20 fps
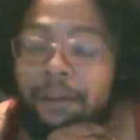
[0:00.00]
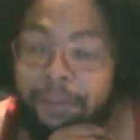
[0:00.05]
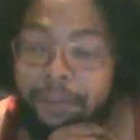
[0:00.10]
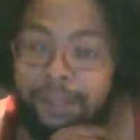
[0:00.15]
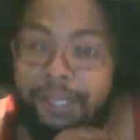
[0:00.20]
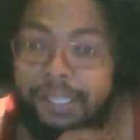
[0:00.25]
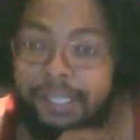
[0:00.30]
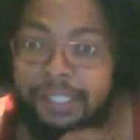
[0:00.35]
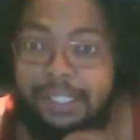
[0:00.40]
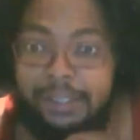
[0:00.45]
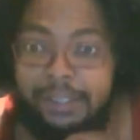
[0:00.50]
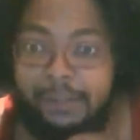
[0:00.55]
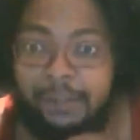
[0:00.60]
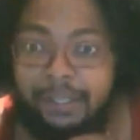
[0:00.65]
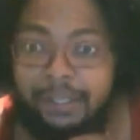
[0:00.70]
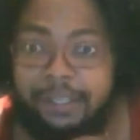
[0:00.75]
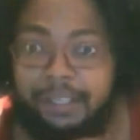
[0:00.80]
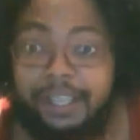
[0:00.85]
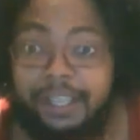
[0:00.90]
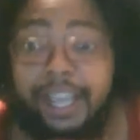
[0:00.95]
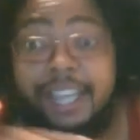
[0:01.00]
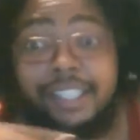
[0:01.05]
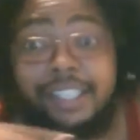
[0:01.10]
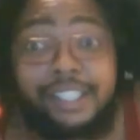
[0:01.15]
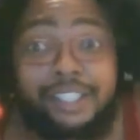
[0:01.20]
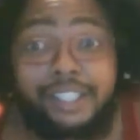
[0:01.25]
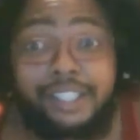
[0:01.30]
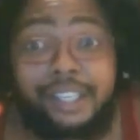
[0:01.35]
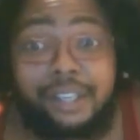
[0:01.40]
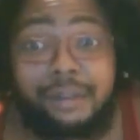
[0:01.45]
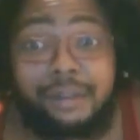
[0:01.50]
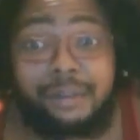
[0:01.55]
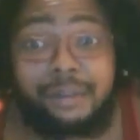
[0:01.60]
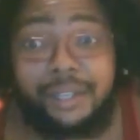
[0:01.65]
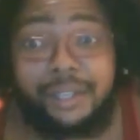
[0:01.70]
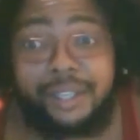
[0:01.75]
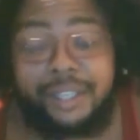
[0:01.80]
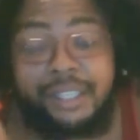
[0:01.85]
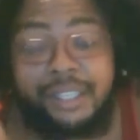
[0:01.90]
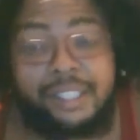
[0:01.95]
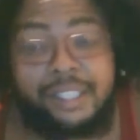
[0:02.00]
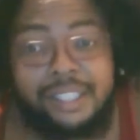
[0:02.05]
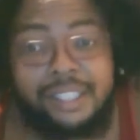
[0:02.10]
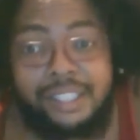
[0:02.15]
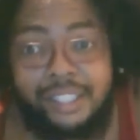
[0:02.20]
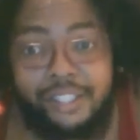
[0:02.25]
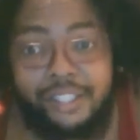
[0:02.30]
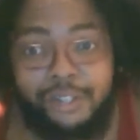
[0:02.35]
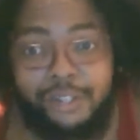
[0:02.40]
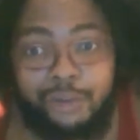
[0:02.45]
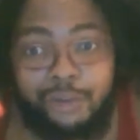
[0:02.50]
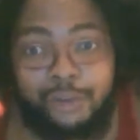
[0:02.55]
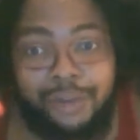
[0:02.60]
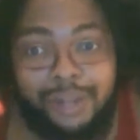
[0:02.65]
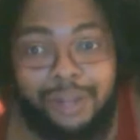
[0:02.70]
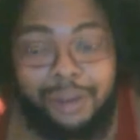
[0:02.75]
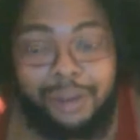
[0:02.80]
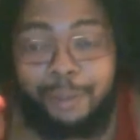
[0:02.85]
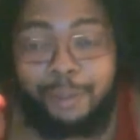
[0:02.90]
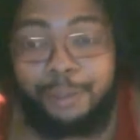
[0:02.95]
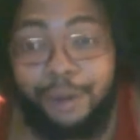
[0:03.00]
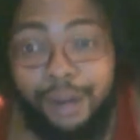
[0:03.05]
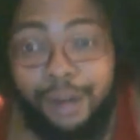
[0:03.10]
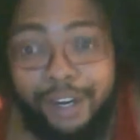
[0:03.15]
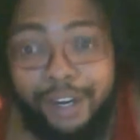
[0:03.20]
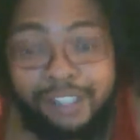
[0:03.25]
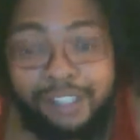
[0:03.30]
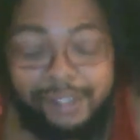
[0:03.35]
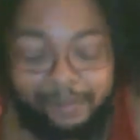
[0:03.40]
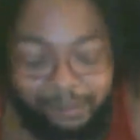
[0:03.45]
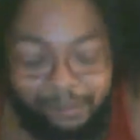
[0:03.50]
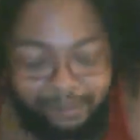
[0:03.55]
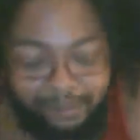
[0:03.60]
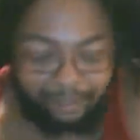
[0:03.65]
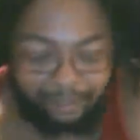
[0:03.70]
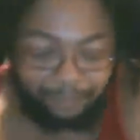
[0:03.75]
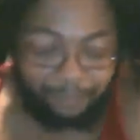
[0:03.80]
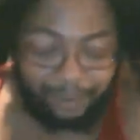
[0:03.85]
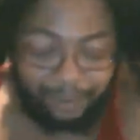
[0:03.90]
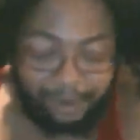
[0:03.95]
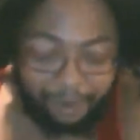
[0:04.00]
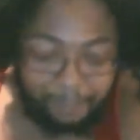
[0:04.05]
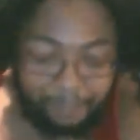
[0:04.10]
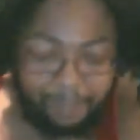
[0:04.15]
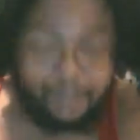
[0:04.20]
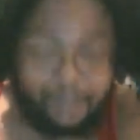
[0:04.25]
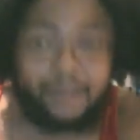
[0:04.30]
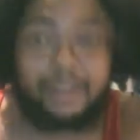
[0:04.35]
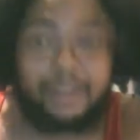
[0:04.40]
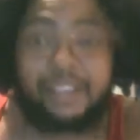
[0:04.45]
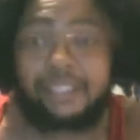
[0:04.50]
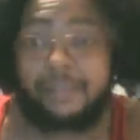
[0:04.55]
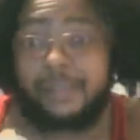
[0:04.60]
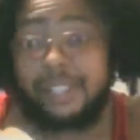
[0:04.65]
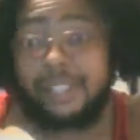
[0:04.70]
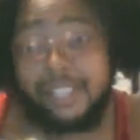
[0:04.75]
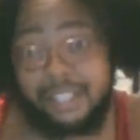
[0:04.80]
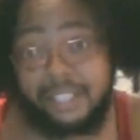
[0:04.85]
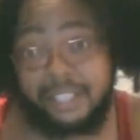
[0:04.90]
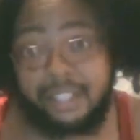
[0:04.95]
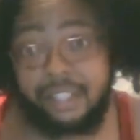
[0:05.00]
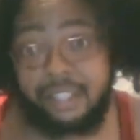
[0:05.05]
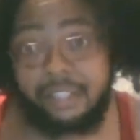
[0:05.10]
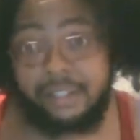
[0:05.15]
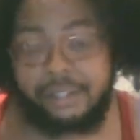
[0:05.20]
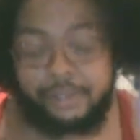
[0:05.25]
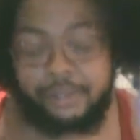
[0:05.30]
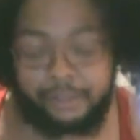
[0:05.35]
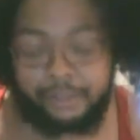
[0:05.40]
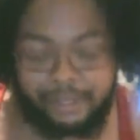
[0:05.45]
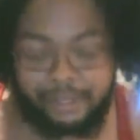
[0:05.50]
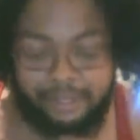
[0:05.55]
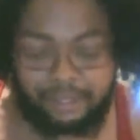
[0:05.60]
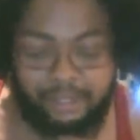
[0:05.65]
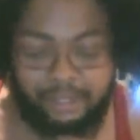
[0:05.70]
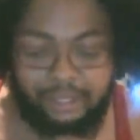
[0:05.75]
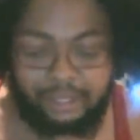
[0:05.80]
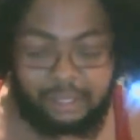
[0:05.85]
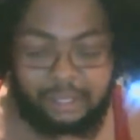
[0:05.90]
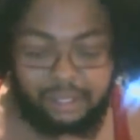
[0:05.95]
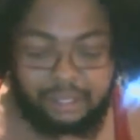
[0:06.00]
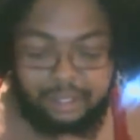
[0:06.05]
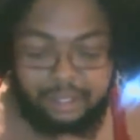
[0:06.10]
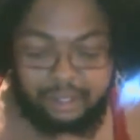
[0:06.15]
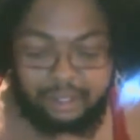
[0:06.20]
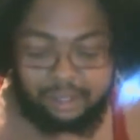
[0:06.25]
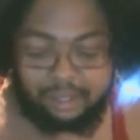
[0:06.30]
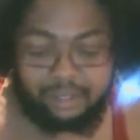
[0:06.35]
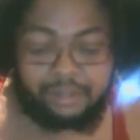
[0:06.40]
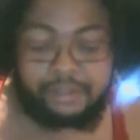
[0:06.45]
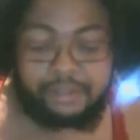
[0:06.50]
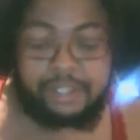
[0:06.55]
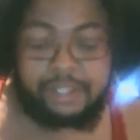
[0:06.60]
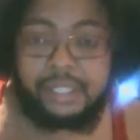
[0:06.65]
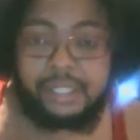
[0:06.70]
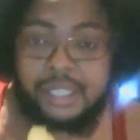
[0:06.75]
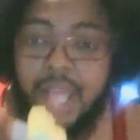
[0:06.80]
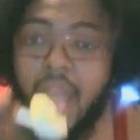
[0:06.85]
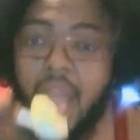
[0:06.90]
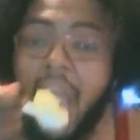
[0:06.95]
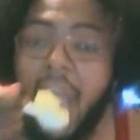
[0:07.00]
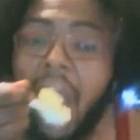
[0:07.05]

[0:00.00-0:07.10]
But it's just Monday. I just got off work, so pardon me, because I'm about to dig in a little bit. The grits.